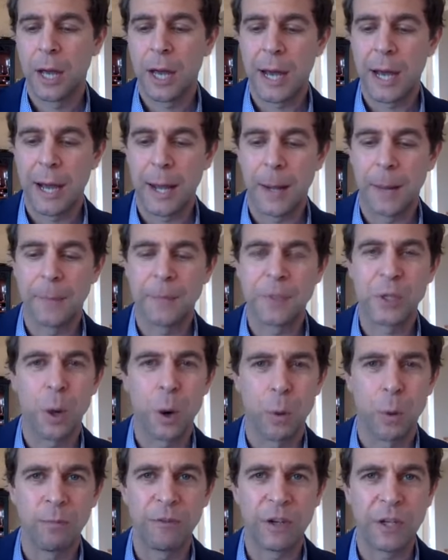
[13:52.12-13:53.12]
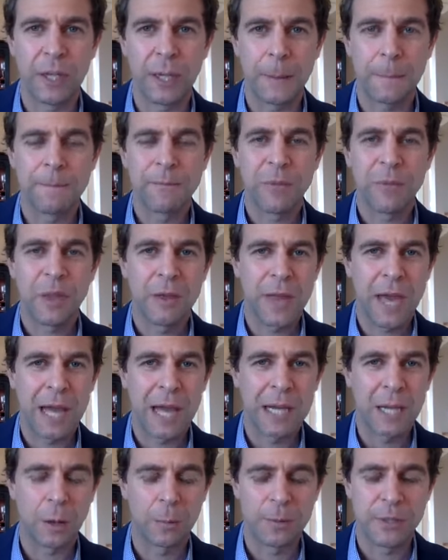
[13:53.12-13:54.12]
Um, so hopefully
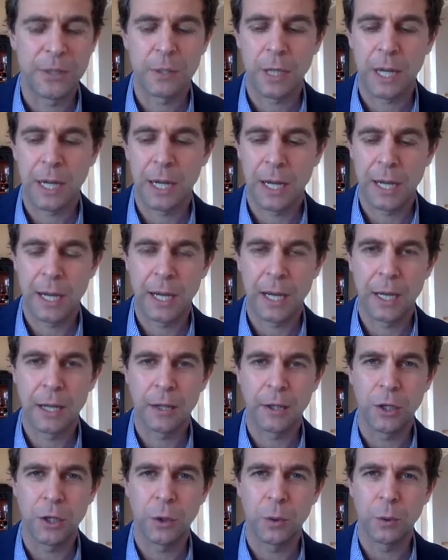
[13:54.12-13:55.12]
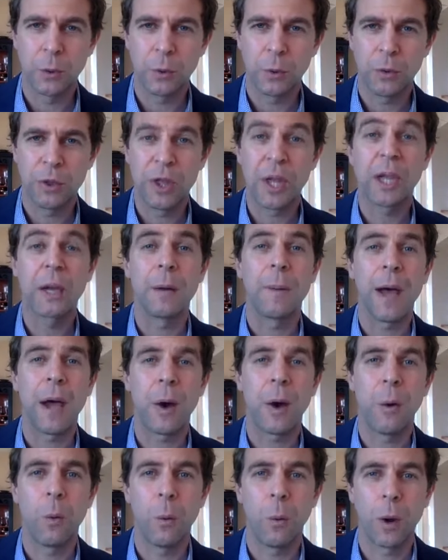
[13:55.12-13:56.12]
that helps uh, you think
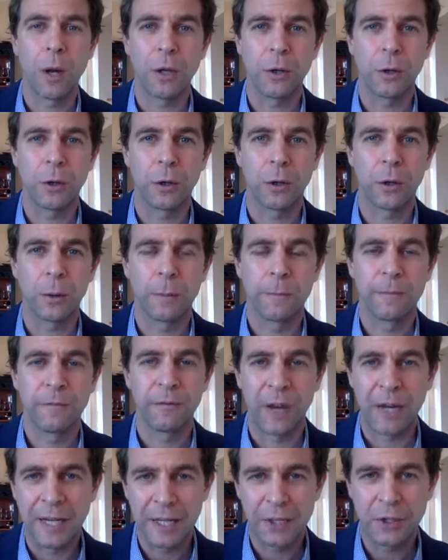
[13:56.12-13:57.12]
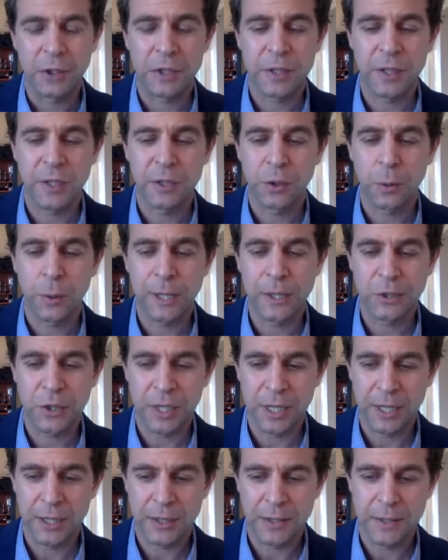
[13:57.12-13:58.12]
about what your financial
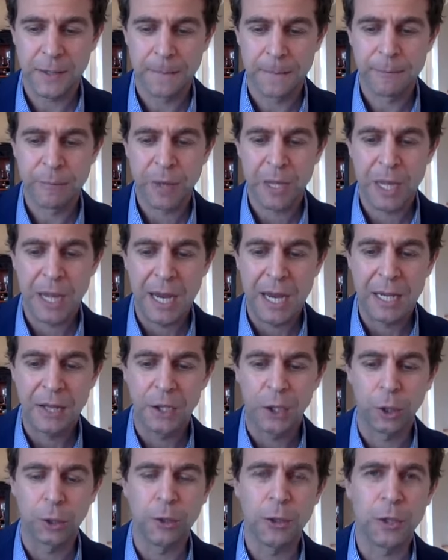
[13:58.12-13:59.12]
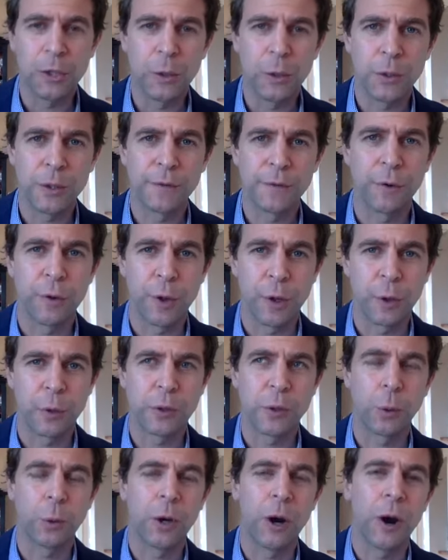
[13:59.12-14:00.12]
situation is. And the good news for
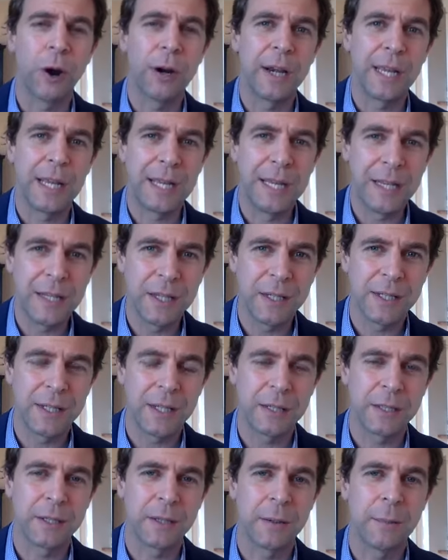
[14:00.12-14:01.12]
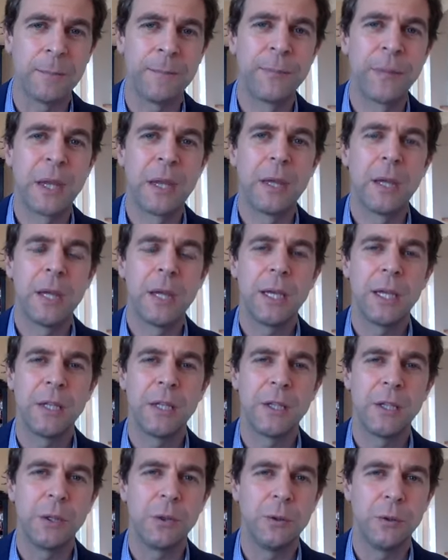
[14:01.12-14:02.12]
those who are already in the system
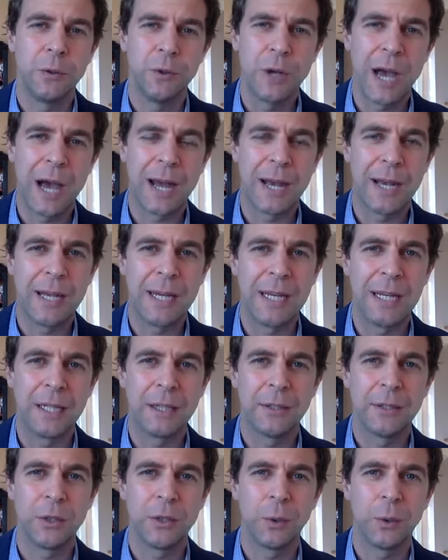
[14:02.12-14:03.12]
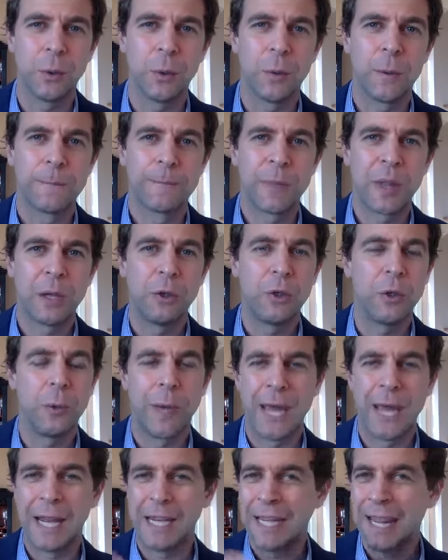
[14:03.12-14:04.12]
is you do not need to
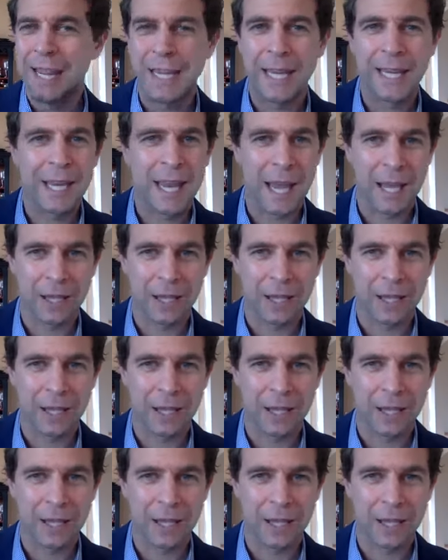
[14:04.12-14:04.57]
do anything